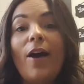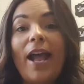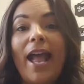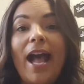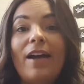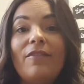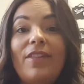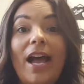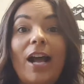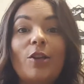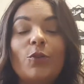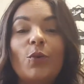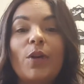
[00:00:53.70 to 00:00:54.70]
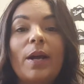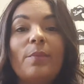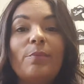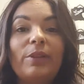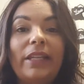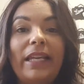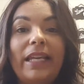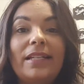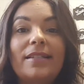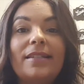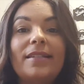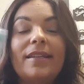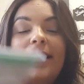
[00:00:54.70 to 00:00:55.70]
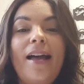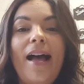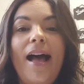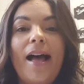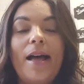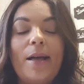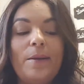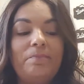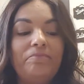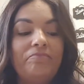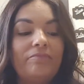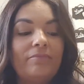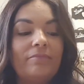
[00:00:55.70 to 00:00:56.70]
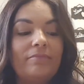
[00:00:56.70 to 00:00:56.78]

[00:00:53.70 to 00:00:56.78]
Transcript: I have the actual complete um,